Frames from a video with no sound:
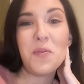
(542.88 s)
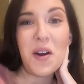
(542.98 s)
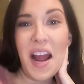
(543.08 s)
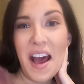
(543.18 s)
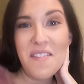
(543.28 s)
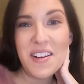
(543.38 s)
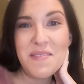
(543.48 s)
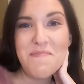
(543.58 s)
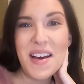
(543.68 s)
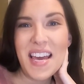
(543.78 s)
we're having
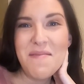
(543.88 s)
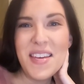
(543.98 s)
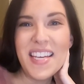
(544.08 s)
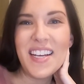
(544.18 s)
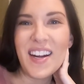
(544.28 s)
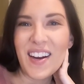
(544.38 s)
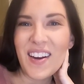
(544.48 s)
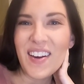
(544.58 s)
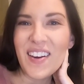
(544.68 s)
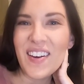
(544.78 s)
a baby
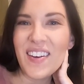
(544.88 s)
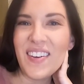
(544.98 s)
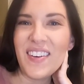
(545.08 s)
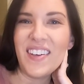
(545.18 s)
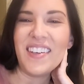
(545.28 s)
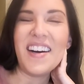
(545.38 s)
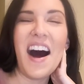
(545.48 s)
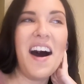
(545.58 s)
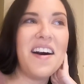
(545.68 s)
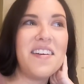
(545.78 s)
girl.
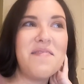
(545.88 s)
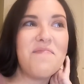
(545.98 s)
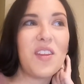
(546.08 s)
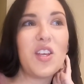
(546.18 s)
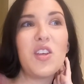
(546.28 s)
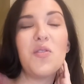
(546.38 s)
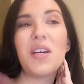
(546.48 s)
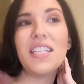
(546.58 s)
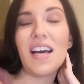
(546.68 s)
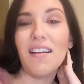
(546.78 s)
You
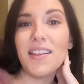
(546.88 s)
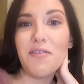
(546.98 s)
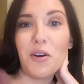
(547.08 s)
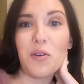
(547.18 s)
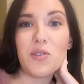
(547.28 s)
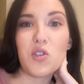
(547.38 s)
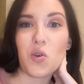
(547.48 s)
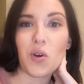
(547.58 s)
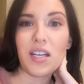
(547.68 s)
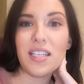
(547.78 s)
can tell in the photos,
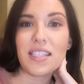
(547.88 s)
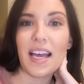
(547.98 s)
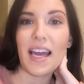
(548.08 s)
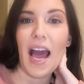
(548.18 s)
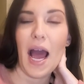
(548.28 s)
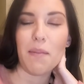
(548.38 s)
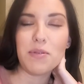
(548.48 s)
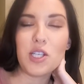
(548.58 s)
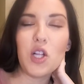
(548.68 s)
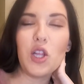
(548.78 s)
Jordan is like
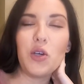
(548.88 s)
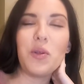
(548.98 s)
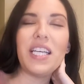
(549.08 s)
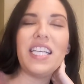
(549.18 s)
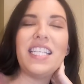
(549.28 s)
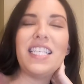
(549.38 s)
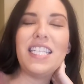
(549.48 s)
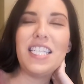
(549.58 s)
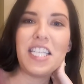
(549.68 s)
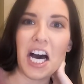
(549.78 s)
absolutely
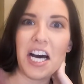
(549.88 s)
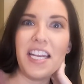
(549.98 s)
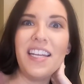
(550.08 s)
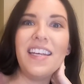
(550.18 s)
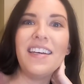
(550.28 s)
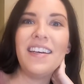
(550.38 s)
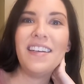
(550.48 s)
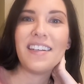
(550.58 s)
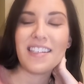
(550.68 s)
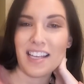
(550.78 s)
stunned.
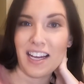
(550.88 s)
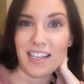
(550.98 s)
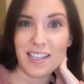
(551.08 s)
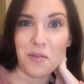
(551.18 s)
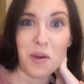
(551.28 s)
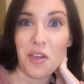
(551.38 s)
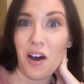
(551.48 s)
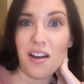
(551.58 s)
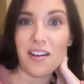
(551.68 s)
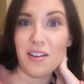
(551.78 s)
Because like I said, we
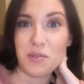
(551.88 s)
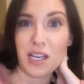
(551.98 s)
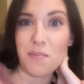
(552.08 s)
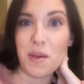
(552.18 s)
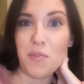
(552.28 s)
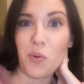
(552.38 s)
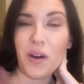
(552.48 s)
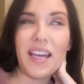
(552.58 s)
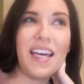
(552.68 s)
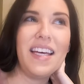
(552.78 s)
thought it was gonna be a
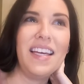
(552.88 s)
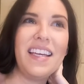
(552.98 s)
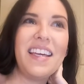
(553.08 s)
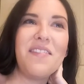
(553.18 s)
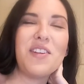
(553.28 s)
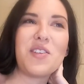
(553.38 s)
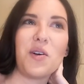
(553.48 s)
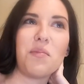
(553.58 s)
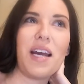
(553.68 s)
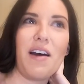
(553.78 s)
boy. He even
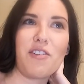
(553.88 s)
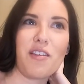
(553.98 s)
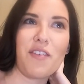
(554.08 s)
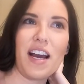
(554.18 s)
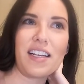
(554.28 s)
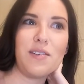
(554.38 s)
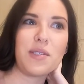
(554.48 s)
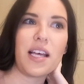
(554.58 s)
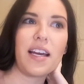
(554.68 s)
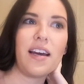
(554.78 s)
told me after the fact, he
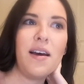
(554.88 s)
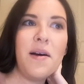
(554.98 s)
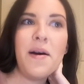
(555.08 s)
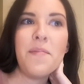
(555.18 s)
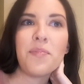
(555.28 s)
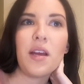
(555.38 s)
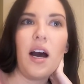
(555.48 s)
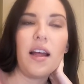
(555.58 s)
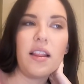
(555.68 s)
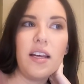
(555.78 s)
was like,
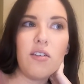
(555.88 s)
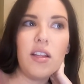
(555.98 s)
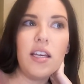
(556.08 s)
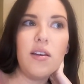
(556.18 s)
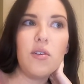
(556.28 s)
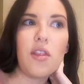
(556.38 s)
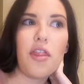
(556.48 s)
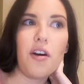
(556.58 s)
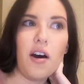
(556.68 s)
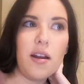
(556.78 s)
I literally
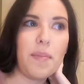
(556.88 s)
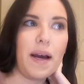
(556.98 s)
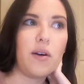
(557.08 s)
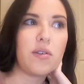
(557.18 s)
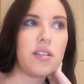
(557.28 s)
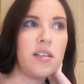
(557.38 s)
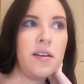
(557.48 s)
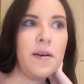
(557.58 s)
thought about